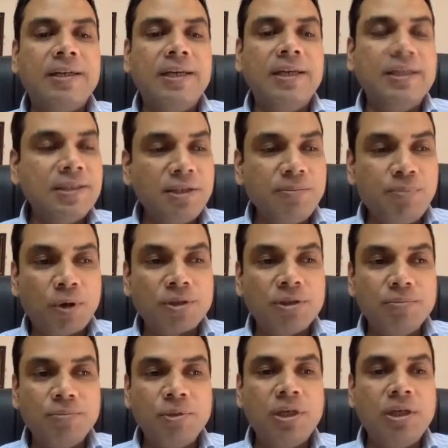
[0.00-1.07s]
is it
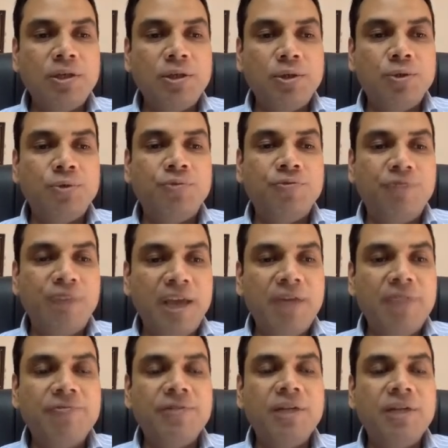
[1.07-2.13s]
possible to
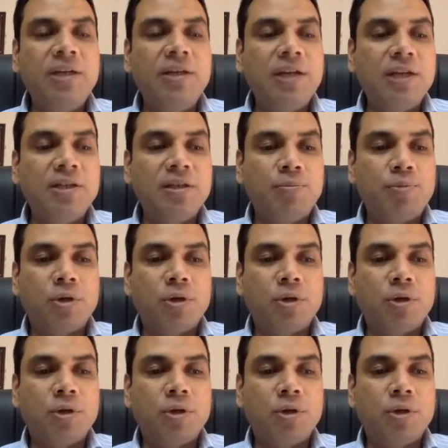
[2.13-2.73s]
waive the intellectual